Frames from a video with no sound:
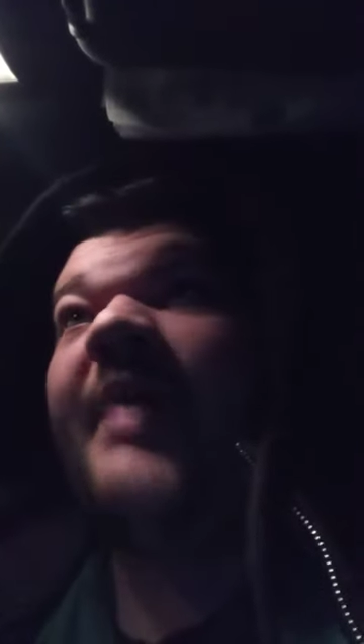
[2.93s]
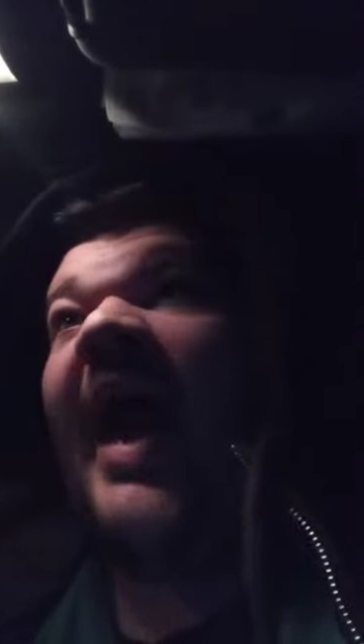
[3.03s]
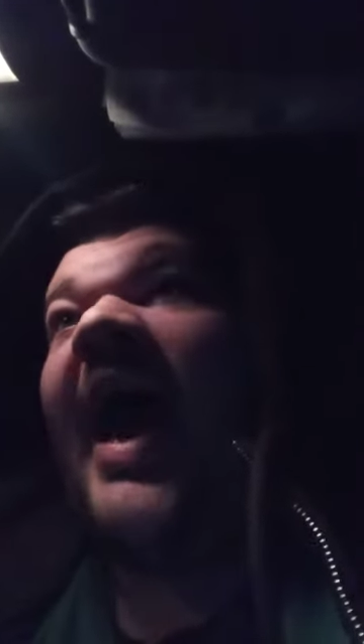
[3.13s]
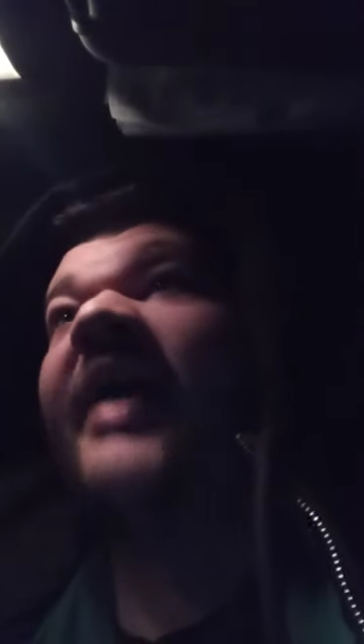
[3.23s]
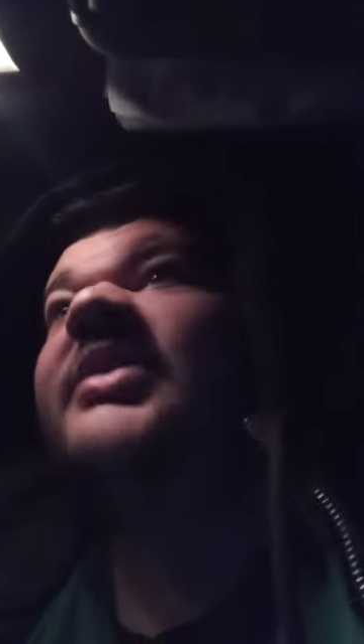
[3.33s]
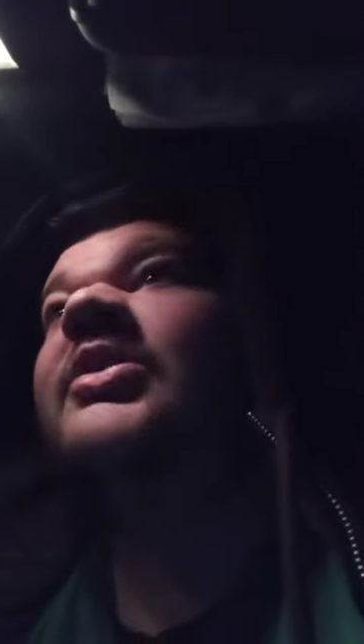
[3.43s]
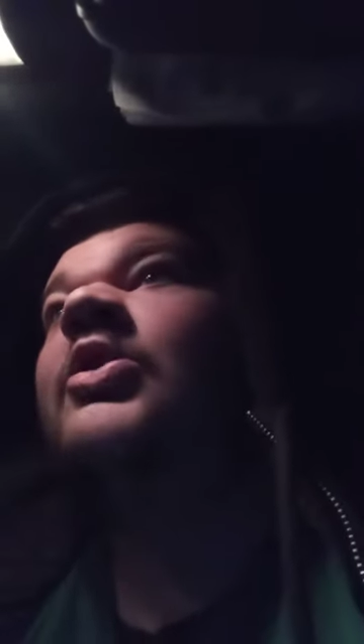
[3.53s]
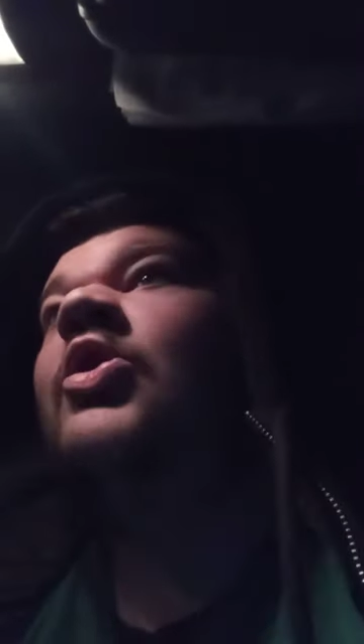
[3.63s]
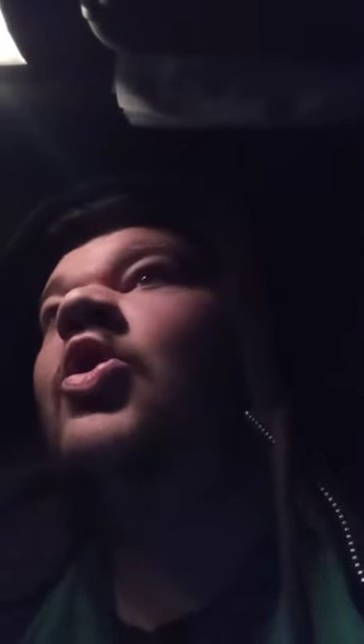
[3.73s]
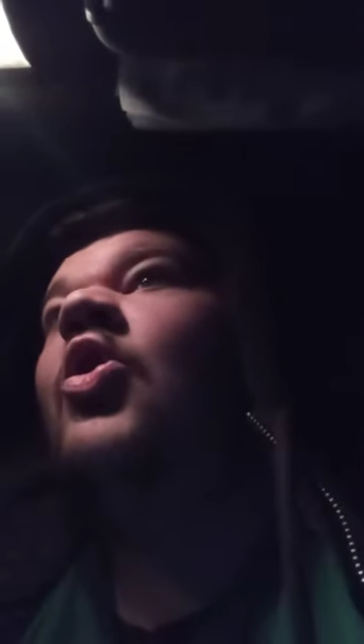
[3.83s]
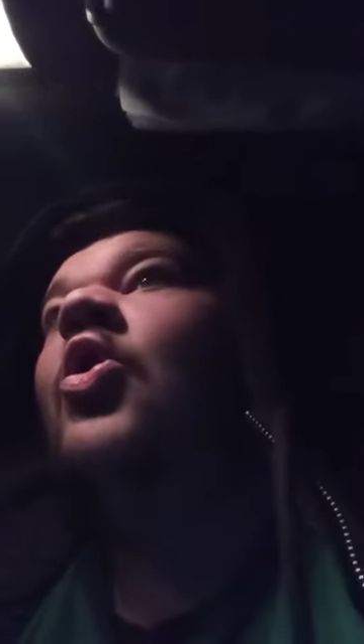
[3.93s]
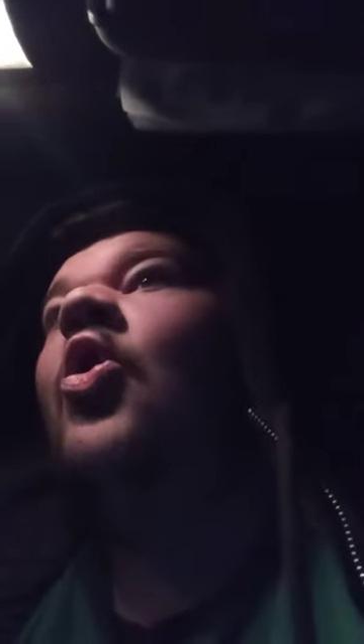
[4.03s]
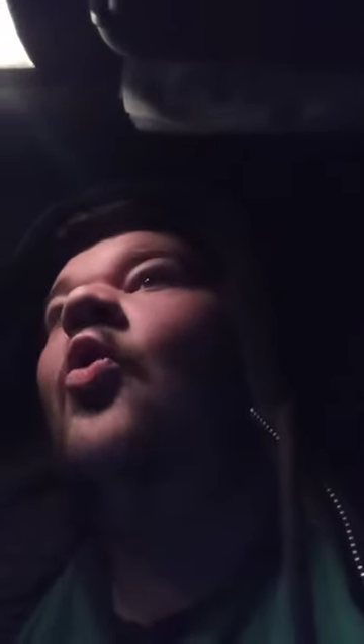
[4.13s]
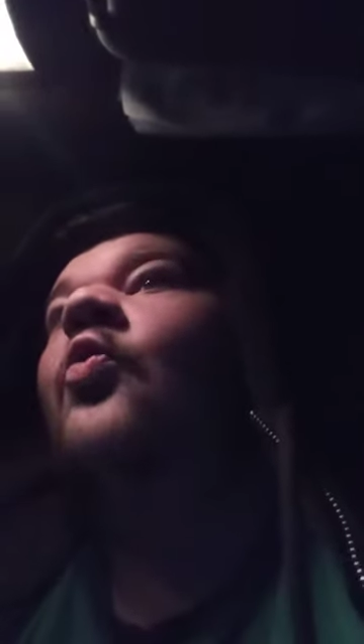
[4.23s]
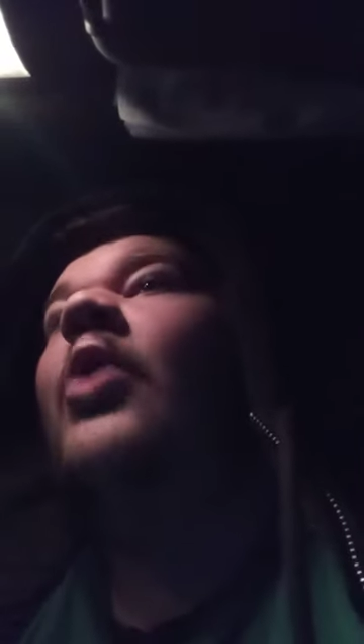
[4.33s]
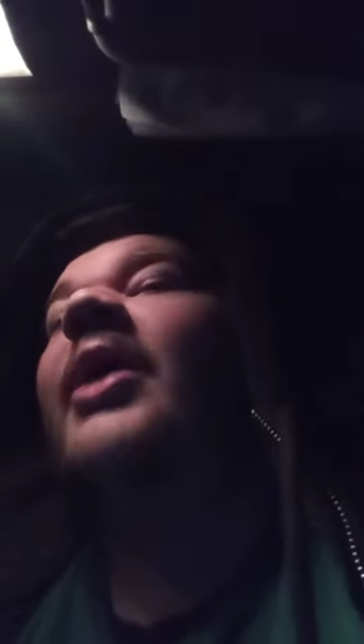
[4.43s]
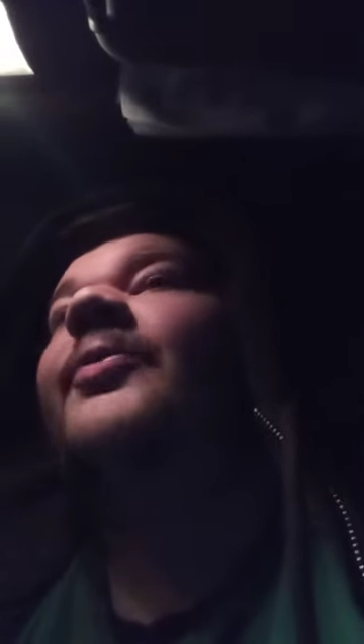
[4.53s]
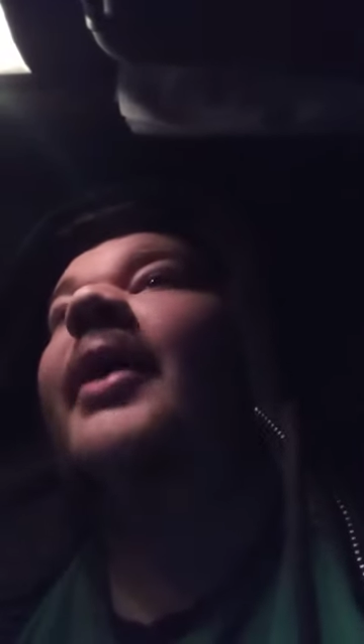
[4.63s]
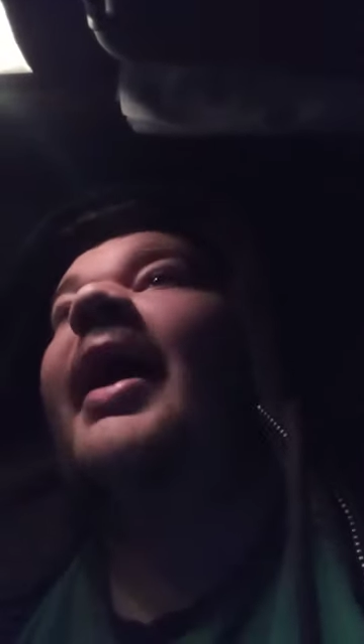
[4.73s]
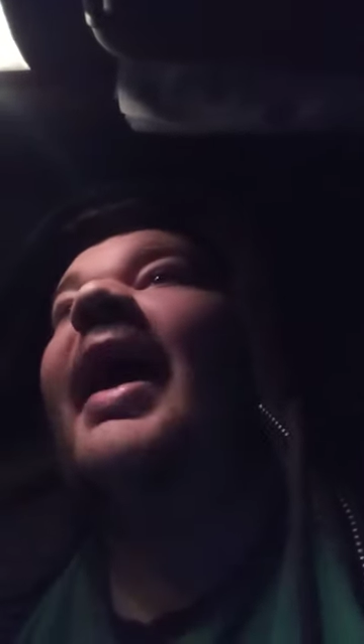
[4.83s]
back
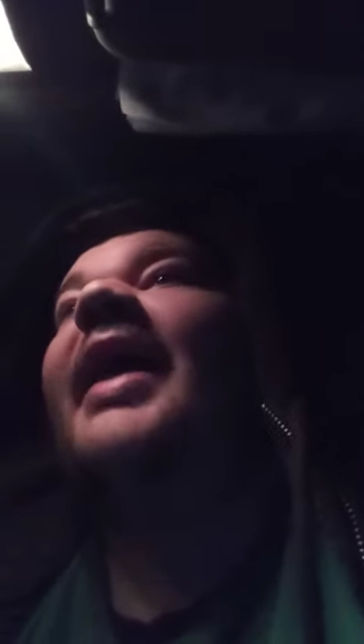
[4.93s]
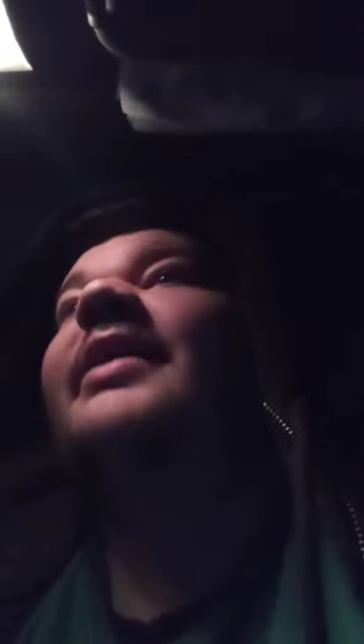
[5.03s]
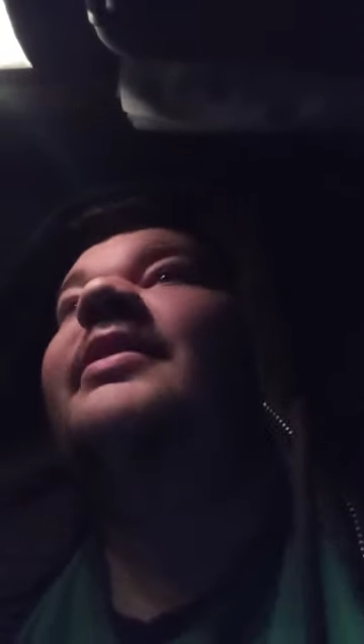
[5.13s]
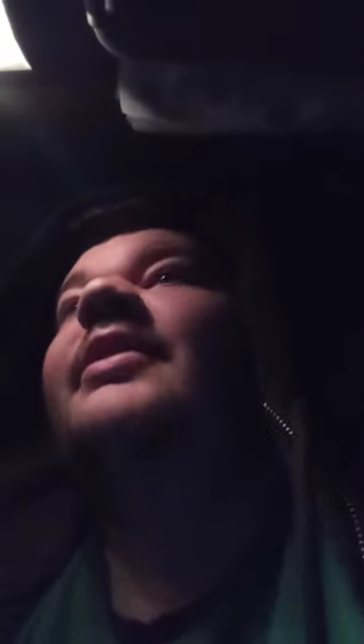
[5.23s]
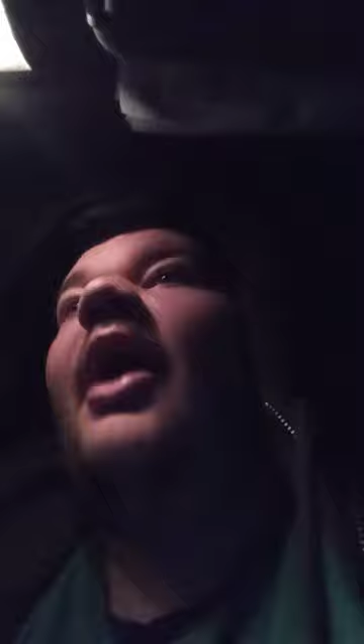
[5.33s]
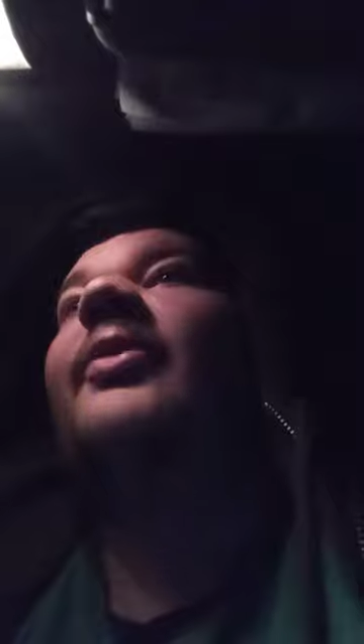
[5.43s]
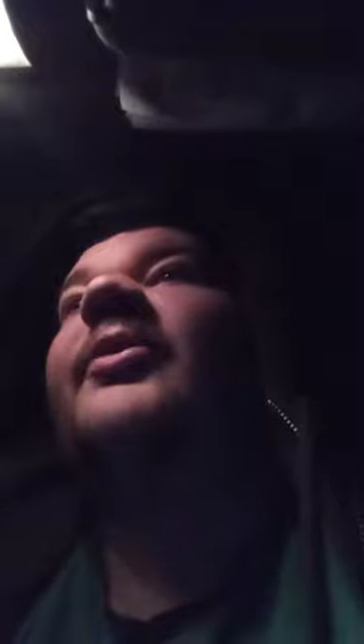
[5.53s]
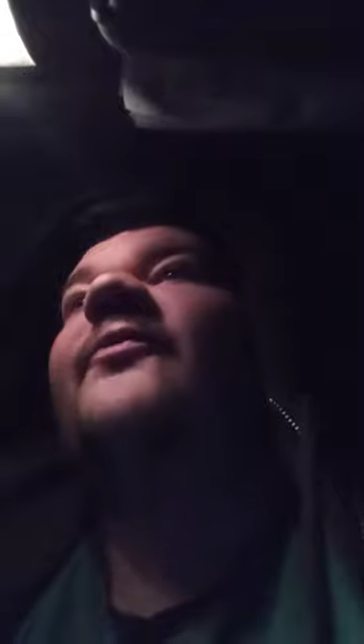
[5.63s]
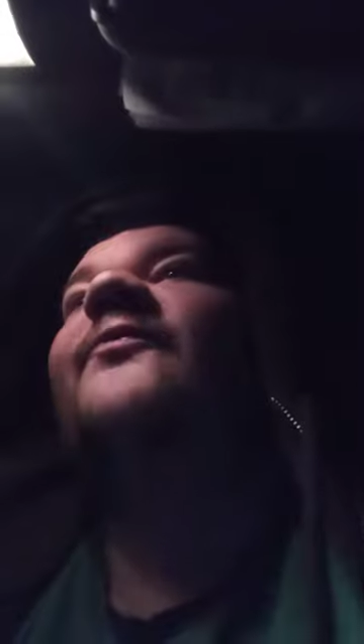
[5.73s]
with another